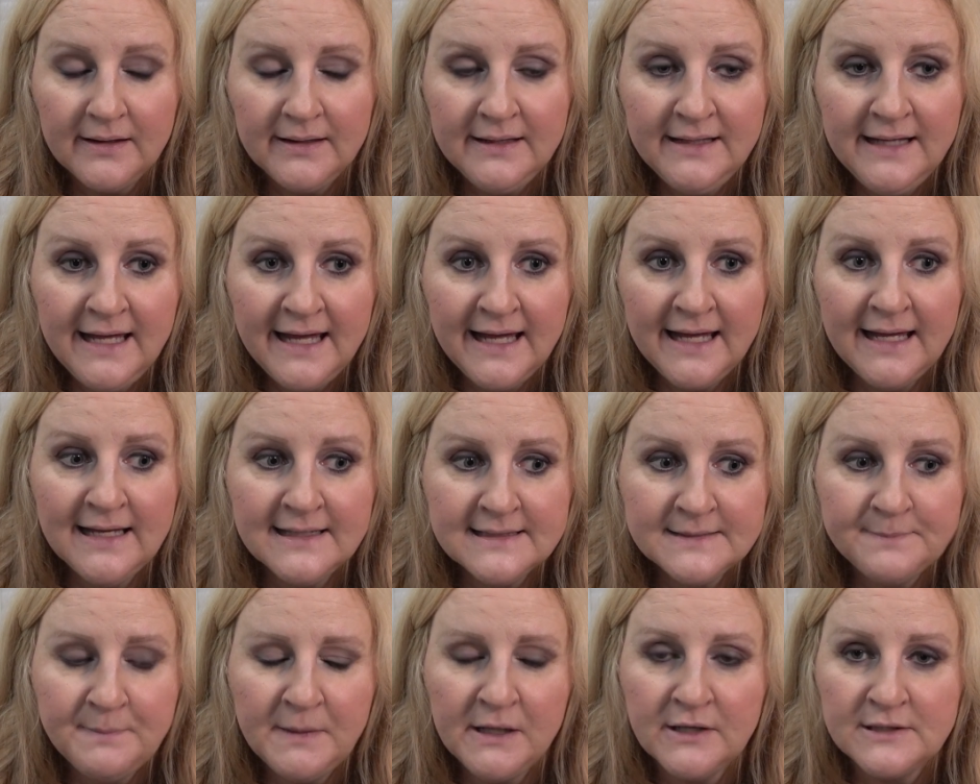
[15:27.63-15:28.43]

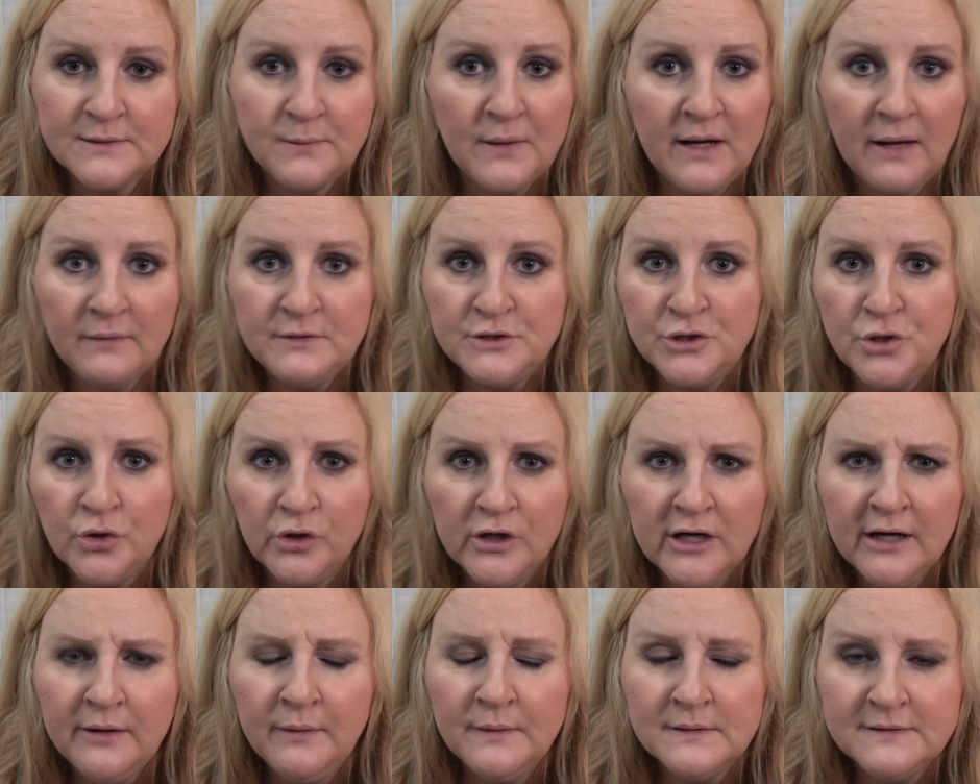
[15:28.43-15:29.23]
years, because when I was
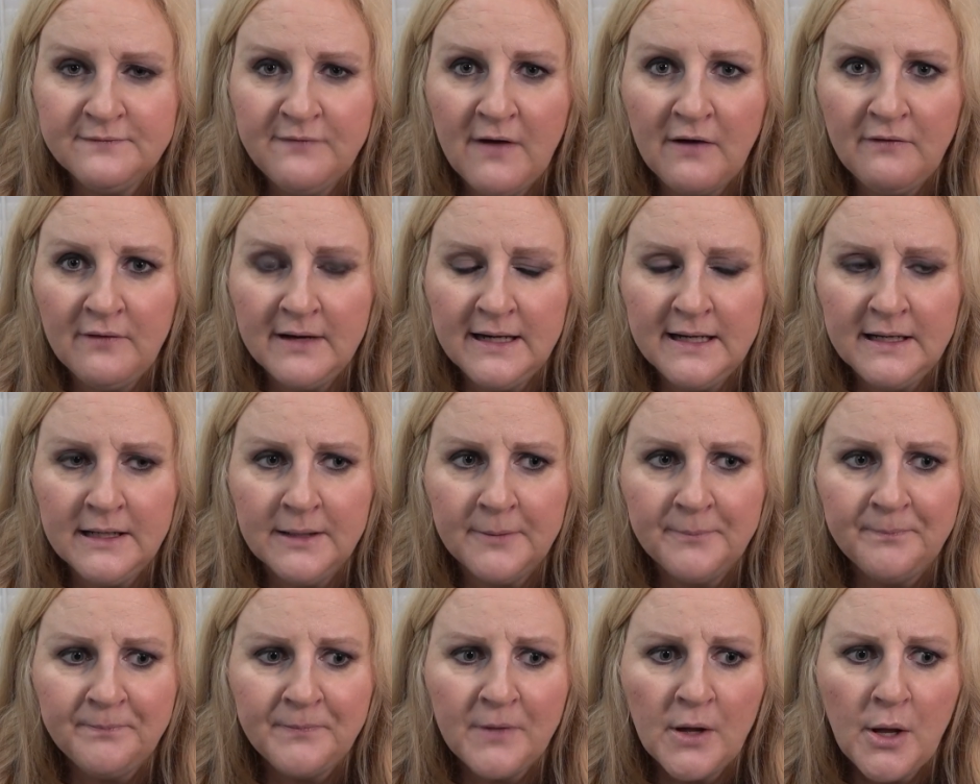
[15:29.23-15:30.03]
younger, it was very
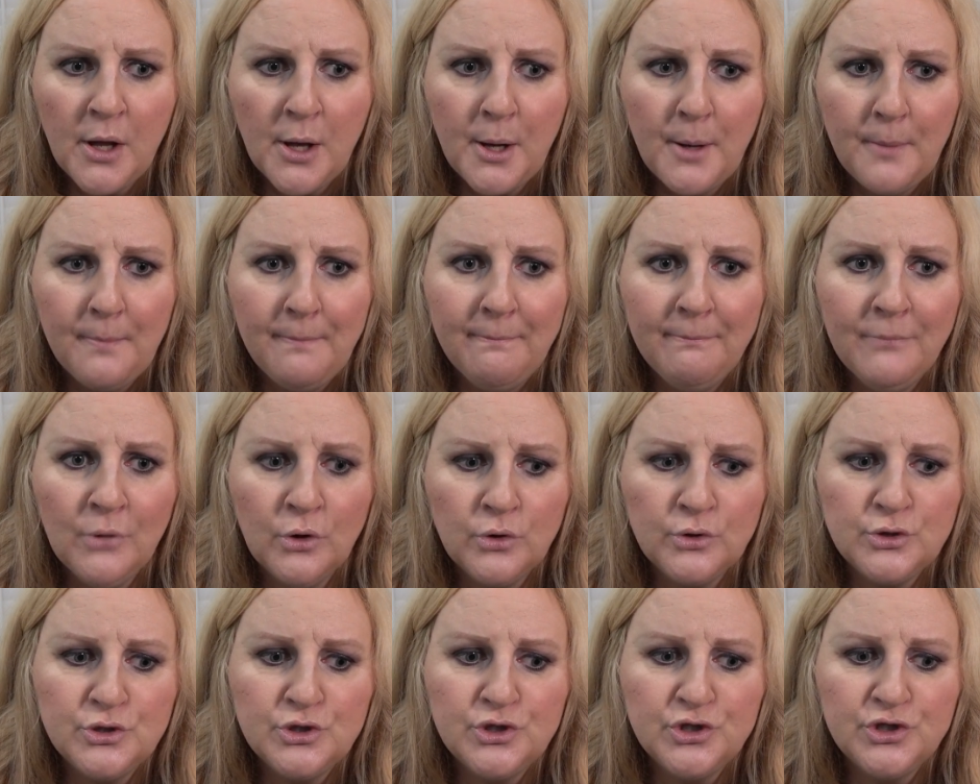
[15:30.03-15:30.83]

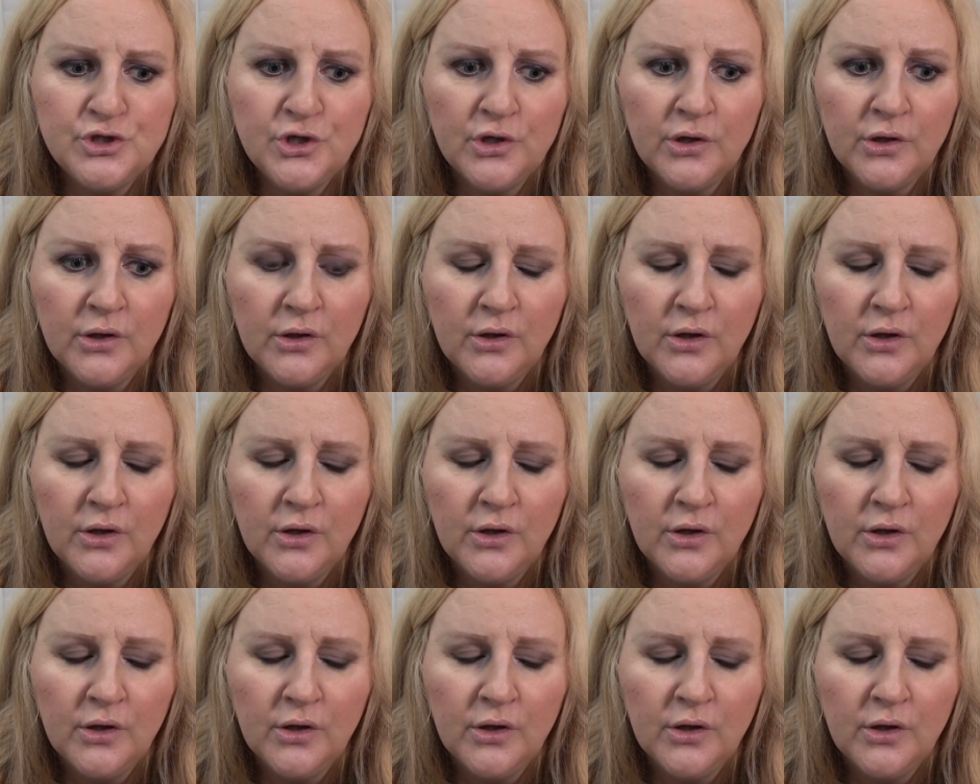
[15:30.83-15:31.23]
much